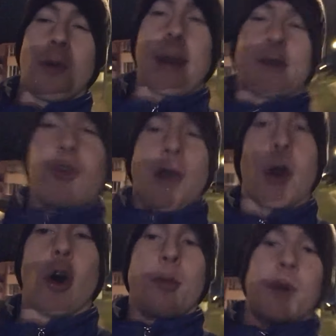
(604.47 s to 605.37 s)
I might try
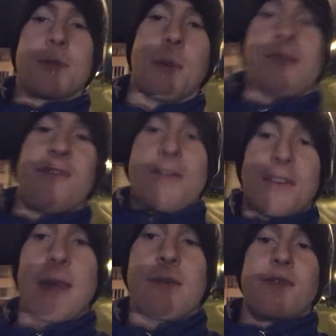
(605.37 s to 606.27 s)
and up it maybe
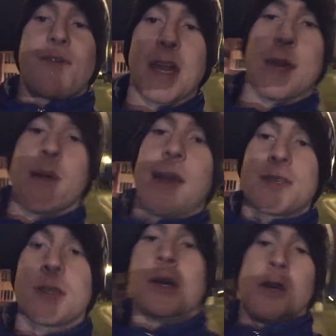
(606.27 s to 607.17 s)
fifty every fifteen
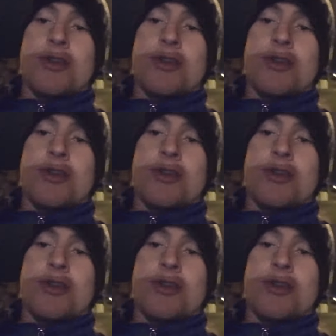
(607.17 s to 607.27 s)
minutes,